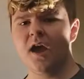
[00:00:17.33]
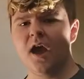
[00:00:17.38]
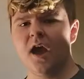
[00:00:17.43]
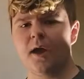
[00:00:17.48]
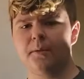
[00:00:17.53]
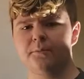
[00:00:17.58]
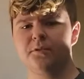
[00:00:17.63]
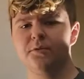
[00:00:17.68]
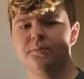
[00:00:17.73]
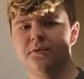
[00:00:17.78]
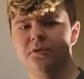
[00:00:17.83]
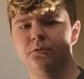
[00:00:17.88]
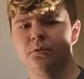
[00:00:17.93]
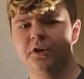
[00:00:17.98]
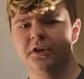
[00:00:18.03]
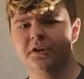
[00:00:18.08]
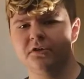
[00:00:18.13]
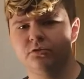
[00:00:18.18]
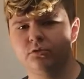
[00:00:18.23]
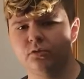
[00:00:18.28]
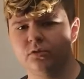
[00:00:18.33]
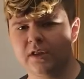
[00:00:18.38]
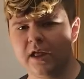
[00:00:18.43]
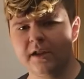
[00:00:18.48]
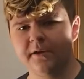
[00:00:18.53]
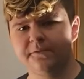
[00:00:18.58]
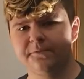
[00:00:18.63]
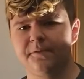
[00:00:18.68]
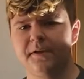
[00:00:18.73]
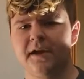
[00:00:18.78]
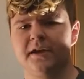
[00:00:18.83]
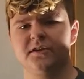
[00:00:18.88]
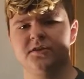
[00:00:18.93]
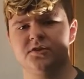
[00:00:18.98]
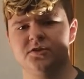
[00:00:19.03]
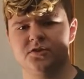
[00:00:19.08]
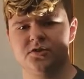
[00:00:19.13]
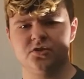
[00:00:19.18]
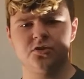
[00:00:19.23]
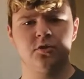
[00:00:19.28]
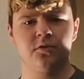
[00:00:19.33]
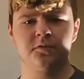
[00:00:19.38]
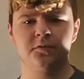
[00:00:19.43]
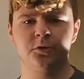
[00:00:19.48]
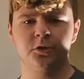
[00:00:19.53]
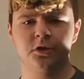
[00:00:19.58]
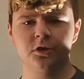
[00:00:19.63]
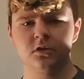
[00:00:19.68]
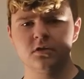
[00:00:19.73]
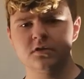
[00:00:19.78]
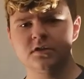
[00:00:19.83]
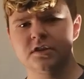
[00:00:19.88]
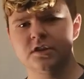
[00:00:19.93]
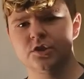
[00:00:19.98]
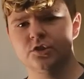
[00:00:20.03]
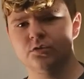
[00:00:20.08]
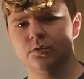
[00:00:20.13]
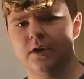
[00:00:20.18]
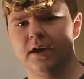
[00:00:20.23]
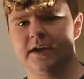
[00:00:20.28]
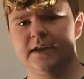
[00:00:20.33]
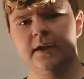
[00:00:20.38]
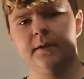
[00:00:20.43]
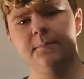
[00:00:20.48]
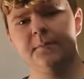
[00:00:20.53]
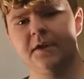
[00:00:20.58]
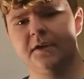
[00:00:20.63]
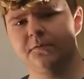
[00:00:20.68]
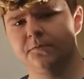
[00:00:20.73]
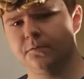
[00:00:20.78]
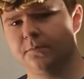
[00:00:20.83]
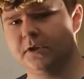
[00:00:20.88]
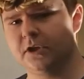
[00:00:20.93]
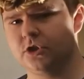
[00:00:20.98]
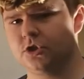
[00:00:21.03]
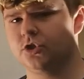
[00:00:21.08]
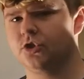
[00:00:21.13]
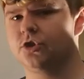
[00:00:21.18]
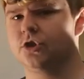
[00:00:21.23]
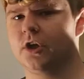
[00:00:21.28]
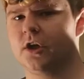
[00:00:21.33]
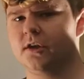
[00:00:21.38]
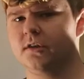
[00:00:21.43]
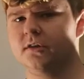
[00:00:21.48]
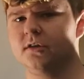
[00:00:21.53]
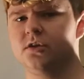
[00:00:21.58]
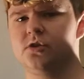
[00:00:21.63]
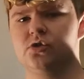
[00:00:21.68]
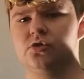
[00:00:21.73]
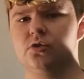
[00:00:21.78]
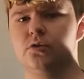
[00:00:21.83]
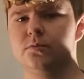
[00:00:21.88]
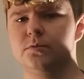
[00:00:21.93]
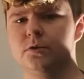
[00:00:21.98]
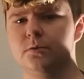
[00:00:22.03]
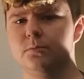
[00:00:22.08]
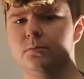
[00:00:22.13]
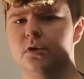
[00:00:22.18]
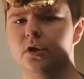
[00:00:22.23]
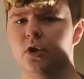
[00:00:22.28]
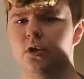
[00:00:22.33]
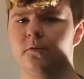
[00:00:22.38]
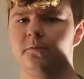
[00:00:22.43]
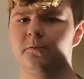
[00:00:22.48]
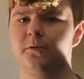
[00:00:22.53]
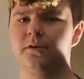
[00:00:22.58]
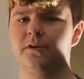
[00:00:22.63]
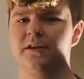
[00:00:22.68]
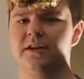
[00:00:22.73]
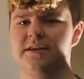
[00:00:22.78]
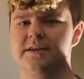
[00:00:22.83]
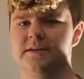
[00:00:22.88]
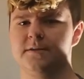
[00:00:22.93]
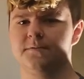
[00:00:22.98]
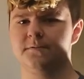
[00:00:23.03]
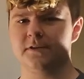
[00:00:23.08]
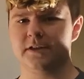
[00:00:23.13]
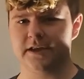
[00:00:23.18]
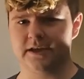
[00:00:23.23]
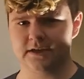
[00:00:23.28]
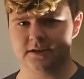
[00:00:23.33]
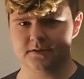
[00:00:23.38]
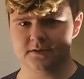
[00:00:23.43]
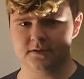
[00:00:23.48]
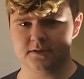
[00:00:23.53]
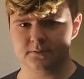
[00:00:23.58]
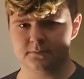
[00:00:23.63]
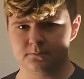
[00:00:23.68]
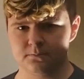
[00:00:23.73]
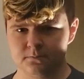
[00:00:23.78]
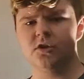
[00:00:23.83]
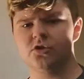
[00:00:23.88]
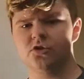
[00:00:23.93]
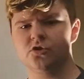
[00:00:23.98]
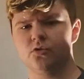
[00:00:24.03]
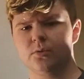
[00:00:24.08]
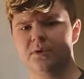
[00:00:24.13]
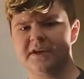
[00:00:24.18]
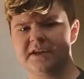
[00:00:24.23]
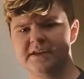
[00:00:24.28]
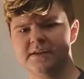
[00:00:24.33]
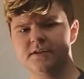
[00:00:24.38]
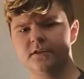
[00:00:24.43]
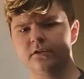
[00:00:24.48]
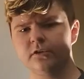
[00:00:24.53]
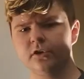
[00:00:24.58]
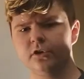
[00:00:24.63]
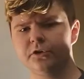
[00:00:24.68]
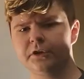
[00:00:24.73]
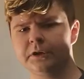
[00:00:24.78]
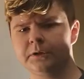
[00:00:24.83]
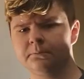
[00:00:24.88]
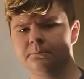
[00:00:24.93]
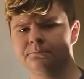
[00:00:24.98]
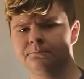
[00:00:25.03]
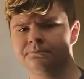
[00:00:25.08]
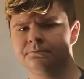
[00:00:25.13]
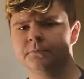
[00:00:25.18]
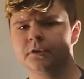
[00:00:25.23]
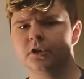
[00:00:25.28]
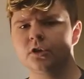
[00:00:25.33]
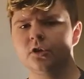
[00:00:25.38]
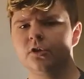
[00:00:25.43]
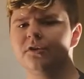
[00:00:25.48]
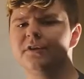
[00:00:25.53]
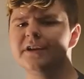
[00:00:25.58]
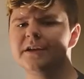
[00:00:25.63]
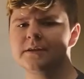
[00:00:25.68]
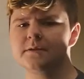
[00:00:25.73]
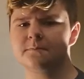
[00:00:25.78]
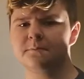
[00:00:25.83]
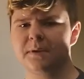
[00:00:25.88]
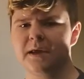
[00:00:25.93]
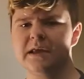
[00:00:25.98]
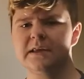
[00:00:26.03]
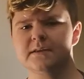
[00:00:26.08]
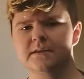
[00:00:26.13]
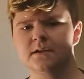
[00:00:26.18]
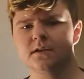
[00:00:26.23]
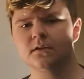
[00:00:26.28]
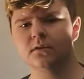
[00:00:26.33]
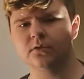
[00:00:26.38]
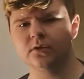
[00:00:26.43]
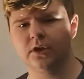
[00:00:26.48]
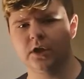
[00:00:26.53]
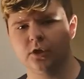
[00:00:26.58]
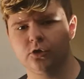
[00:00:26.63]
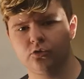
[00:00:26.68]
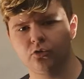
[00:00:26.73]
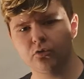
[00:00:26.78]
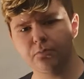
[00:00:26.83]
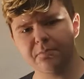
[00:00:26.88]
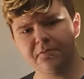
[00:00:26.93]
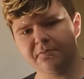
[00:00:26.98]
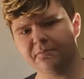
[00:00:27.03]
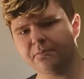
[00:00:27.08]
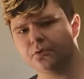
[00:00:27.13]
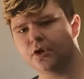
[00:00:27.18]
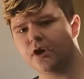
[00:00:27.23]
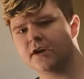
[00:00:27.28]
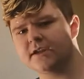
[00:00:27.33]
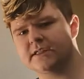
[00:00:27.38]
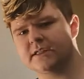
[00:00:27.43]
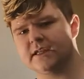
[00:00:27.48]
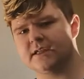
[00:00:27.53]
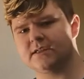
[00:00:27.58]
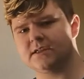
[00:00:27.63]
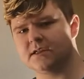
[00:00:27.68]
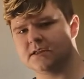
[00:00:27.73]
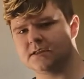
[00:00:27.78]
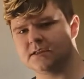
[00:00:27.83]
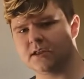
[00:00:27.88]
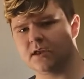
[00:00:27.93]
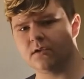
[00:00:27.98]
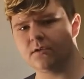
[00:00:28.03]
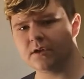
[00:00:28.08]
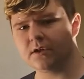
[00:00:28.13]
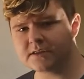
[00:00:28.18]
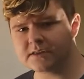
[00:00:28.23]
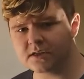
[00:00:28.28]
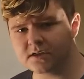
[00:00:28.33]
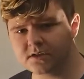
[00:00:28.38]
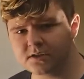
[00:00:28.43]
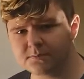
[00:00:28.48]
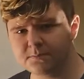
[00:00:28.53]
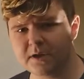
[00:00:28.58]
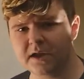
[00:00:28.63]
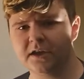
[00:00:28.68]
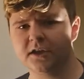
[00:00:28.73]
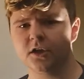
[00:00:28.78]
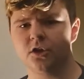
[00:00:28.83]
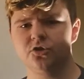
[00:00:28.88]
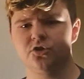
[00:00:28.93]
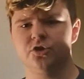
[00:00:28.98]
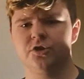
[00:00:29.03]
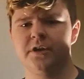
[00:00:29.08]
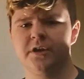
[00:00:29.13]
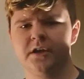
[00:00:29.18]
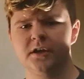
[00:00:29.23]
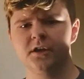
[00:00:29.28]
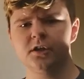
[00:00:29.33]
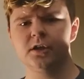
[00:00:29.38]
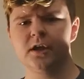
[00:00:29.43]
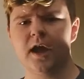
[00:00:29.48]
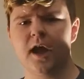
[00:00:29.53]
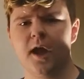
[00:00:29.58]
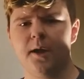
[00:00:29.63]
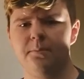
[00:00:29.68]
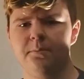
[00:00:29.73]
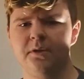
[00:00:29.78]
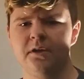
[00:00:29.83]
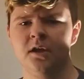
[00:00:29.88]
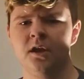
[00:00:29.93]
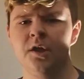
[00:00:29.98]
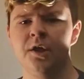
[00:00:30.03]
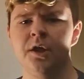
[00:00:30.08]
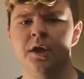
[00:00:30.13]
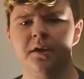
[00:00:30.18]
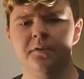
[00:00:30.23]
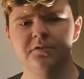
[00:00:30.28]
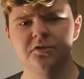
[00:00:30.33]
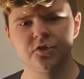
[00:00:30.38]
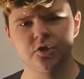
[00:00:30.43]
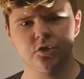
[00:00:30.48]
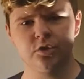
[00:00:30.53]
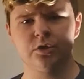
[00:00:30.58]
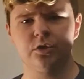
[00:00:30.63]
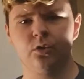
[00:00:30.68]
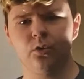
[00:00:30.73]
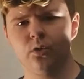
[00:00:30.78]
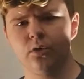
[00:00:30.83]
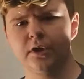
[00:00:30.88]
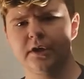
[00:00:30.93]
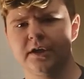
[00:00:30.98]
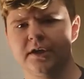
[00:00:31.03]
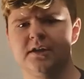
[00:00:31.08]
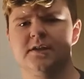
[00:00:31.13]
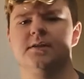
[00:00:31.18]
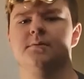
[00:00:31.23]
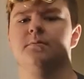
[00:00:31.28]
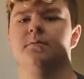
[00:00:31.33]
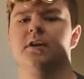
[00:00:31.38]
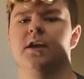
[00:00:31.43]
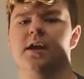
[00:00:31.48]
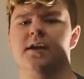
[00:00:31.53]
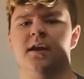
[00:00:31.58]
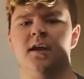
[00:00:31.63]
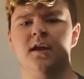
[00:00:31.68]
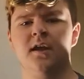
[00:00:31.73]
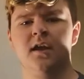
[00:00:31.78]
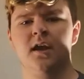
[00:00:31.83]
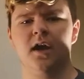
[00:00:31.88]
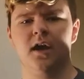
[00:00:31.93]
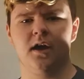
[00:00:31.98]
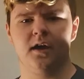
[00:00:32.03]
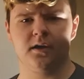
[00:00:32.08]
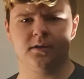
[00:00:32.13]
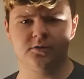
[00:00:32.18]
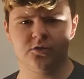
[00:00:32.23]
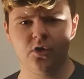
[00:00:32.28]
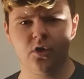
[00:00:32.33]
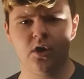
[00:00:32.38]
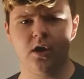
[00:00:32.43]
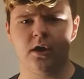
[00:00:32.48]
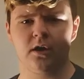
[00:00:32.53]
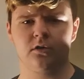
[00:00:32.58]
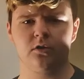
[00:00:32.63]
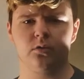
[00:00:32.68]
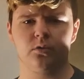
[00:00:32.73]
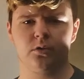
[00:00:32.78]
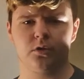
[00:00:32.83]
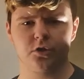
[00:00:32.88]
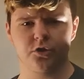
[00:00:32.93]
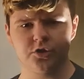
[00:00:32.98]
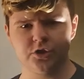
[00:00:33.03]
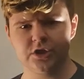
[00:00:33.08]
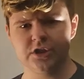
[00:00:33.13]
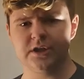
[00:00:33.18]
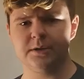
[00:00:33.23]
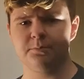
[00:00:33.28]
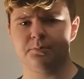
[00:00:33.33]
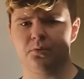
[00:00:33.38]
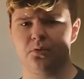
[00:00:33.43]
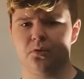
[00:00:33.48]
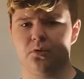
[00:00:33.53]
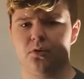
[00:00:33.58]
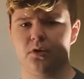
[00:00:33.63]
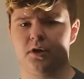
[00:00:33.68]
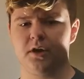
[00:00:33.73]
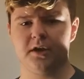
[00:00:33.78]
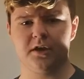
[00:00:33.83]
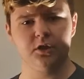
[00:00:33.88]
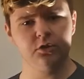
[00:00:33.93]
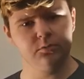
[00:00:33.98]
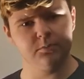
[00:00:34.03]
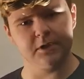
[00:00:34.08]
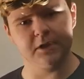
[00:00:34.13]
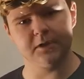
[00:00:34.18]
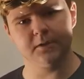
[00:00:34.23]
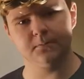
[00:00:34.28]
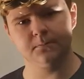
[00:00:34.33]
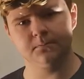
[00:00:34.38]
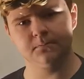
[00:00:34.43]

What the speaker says: I'm going to be running through a lot of facts, so if you're curious as to where I get my information, check the description below for a list of links. So what is cloning? Cloning is basically a group of processes that lets us make a genetic copy of a certain organism, like a dog or a sheep or a human.